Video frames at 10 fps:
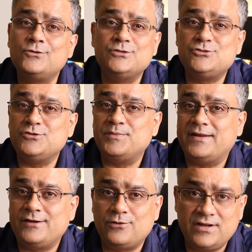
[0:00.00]
which we may
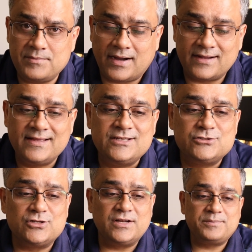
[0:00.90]
need to debug.
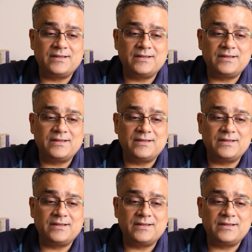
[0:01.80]
So let